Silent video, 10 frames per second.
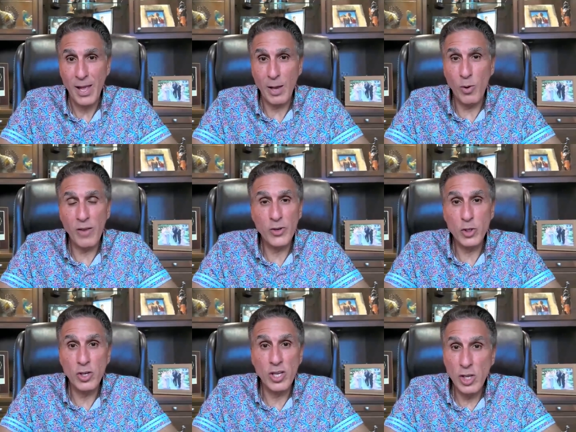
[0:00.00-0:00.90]
And what if
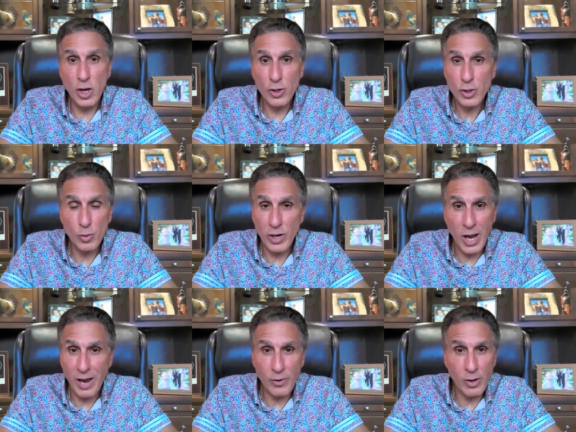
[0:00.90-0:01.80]
it took years to
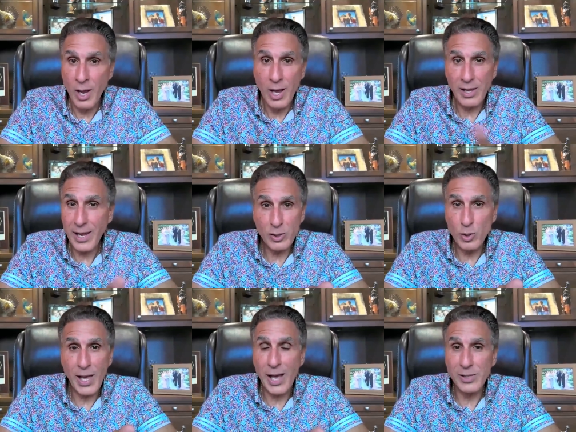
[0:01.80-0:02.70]
recover like
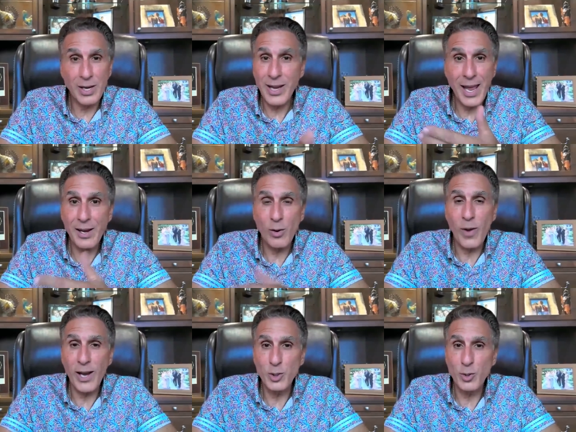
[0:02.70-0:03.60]
2008 and
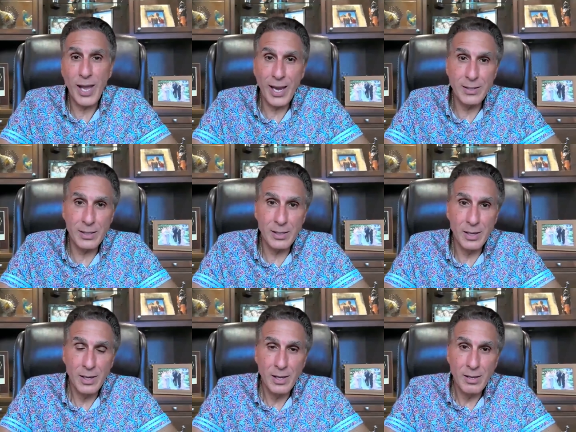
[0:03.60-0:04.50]
Y2K did?
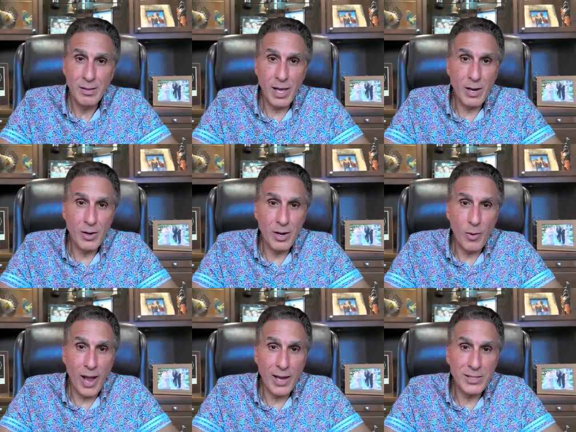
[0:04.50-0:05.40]
Then
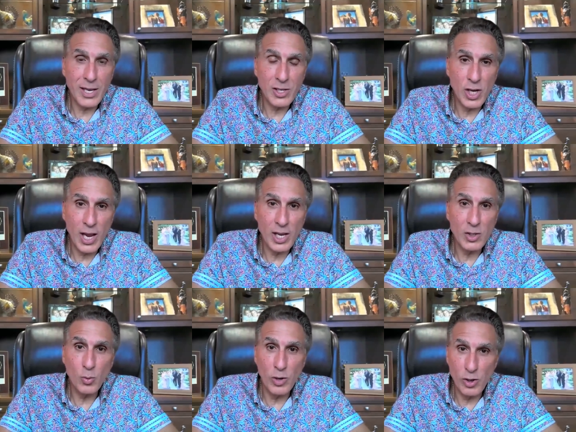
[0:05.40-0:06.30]
how does that
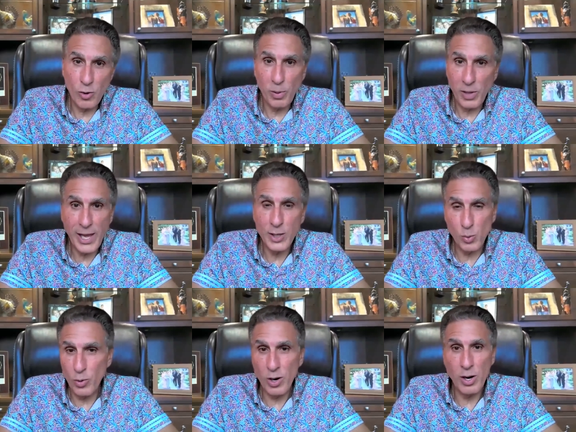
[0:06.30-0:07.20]
change what your plans
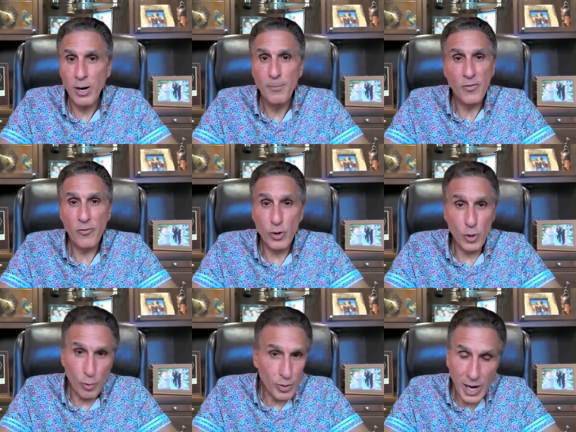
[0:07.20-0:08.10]
were for
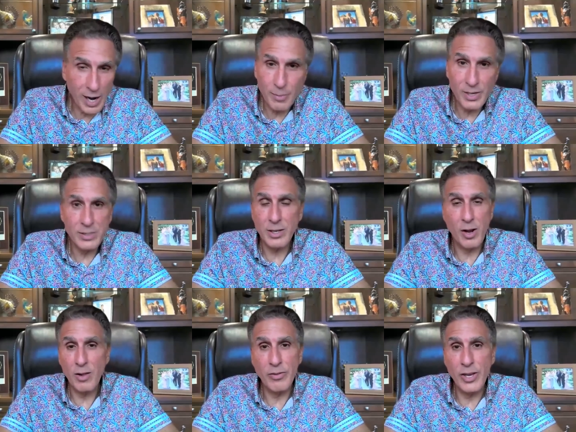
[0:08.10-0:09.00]
your retirement and
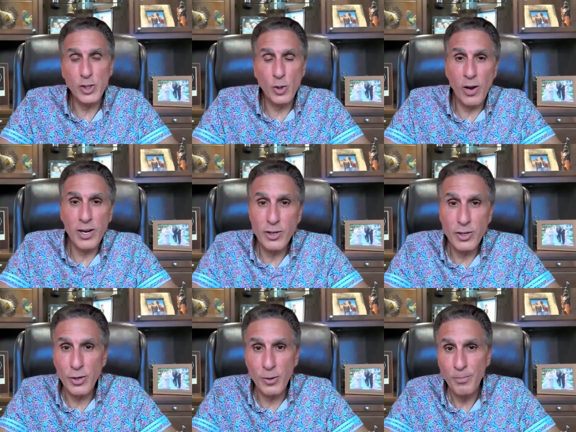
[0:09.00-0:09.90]
all the things you wanted to
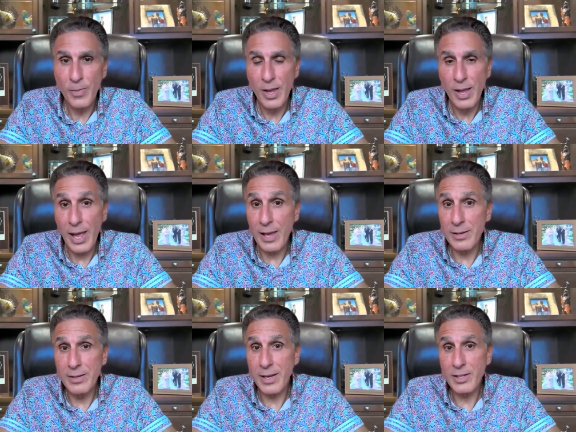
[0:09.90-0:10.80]
do?
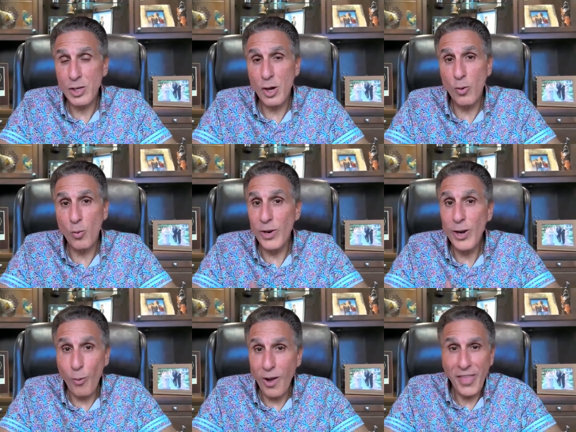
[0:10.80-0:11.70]
And so we
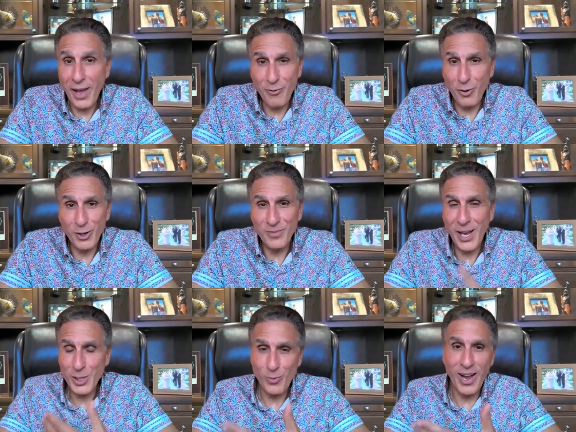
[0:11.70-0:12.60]
don't want that for you.
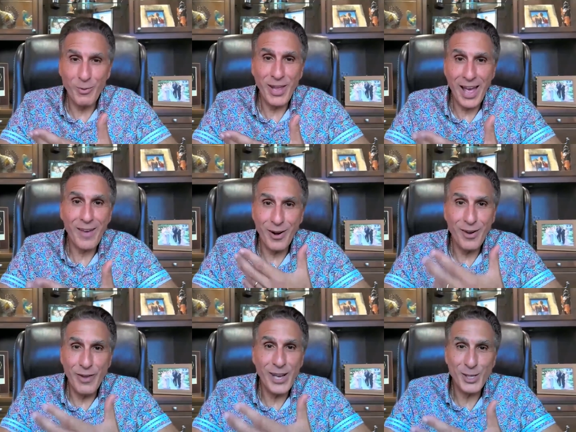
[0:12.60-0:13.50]
That's why we have our
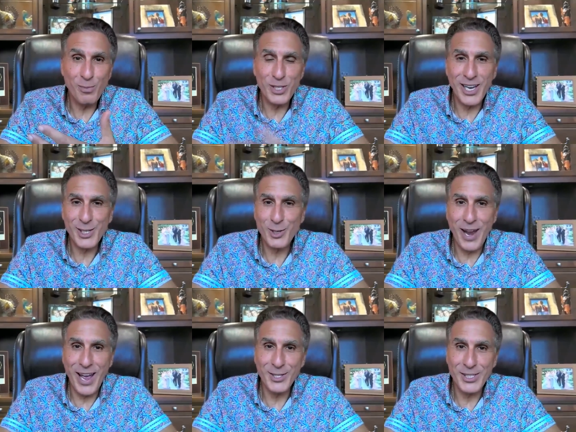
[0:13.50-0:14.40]
Invest and Protect
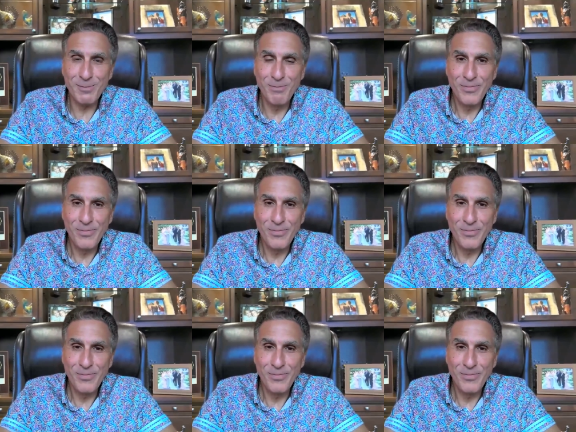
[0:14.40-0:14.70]
strategy.